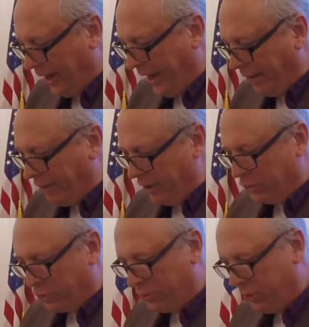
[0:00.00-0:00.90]
Having
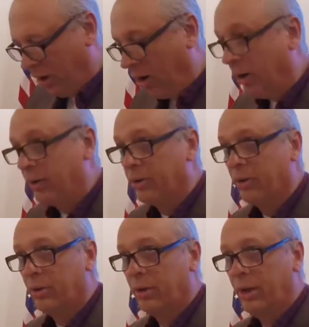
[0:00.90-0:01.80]
a true heart
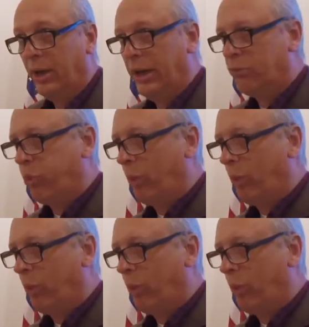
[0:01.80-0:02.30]
is